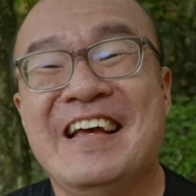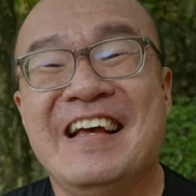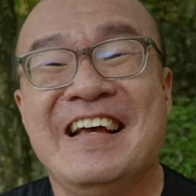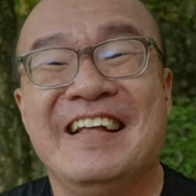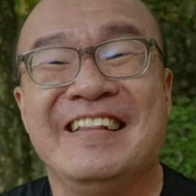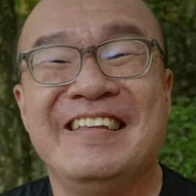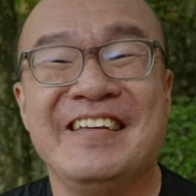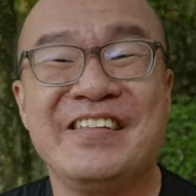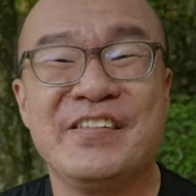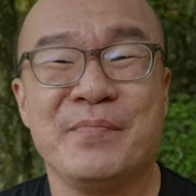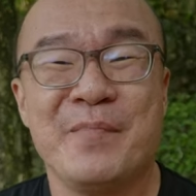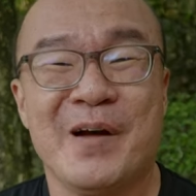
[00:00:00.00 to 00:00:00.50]

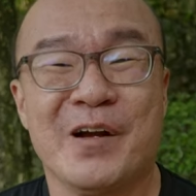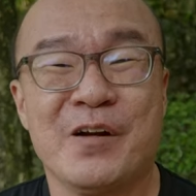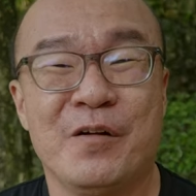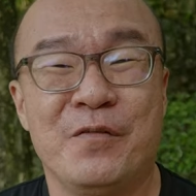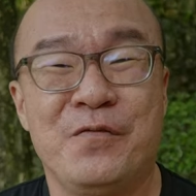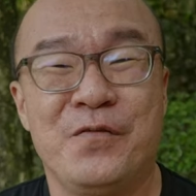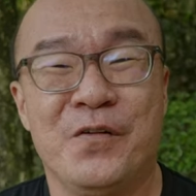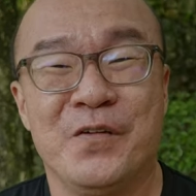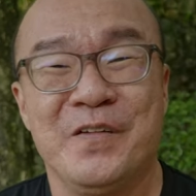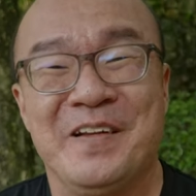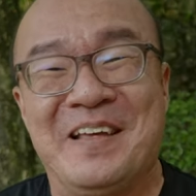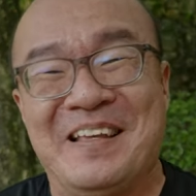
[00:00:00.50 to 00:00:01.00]
this
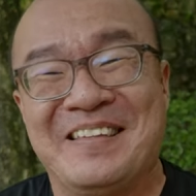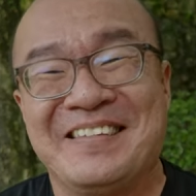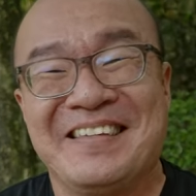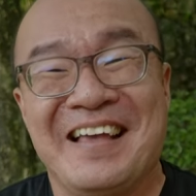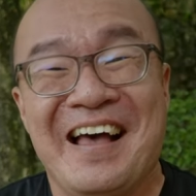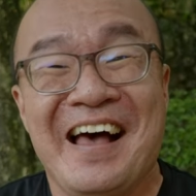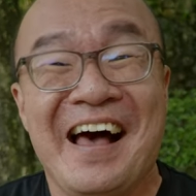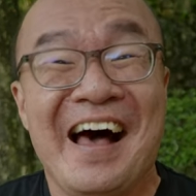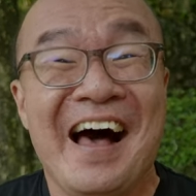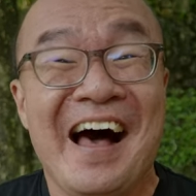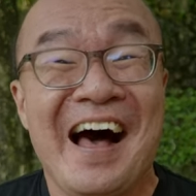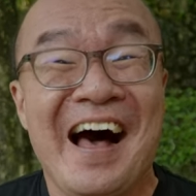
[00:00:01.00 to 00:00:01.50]
microphone is
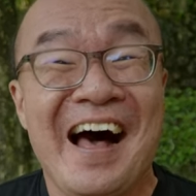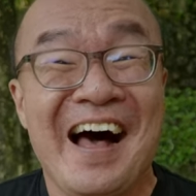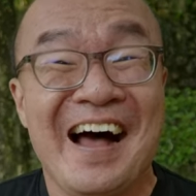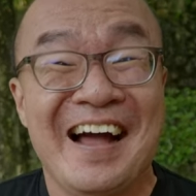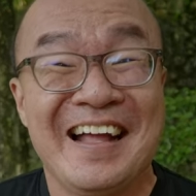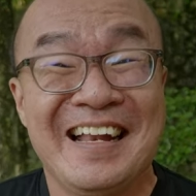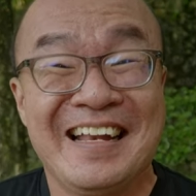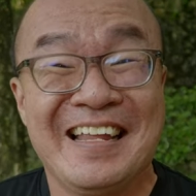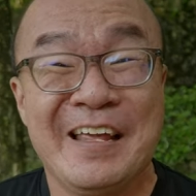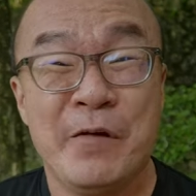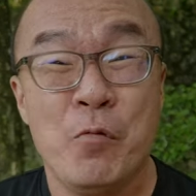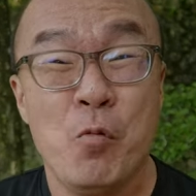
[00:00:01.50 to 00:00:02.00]

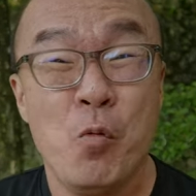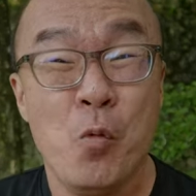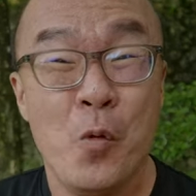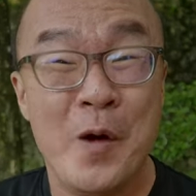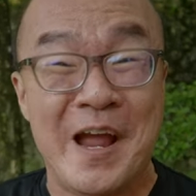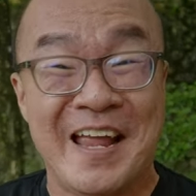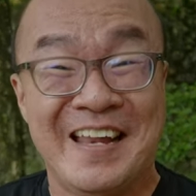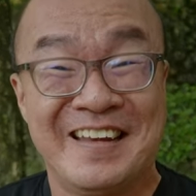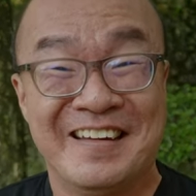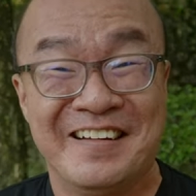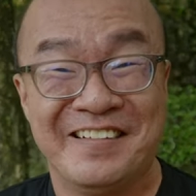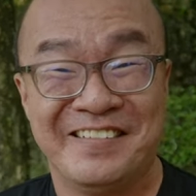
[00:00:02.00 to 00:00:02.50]
highly
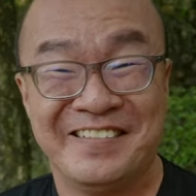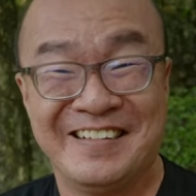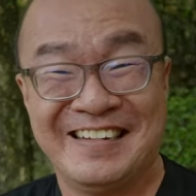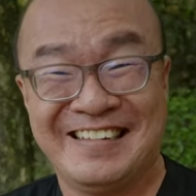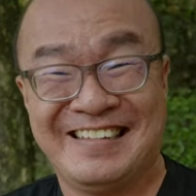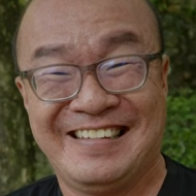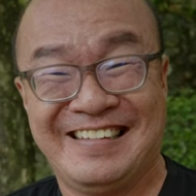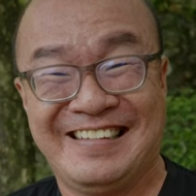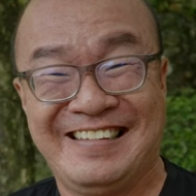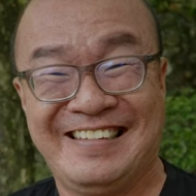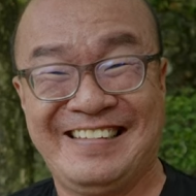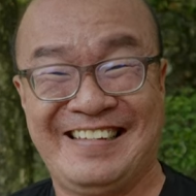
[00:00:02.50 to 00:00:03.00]
wind
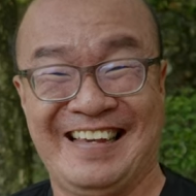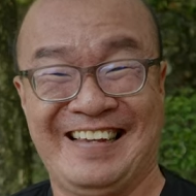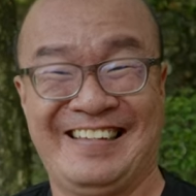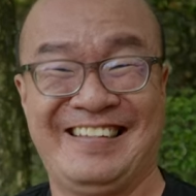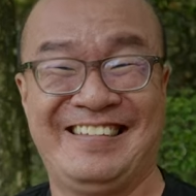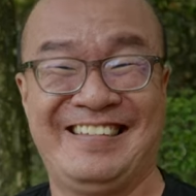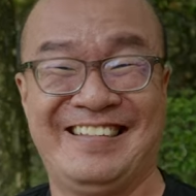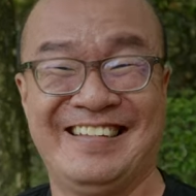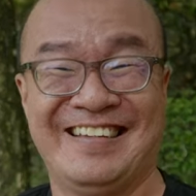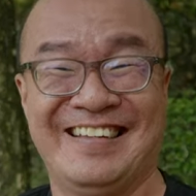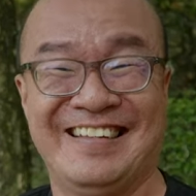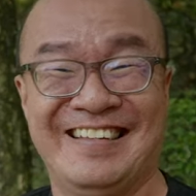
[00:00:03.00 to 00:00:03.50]

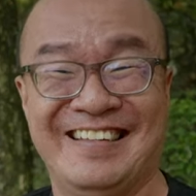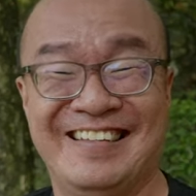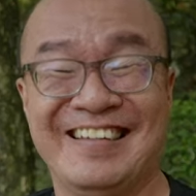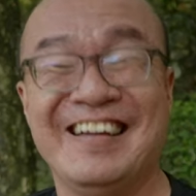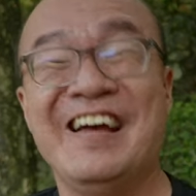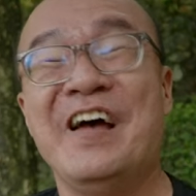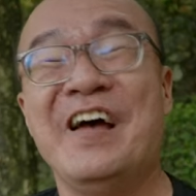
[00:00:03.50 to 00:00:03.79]
resistant.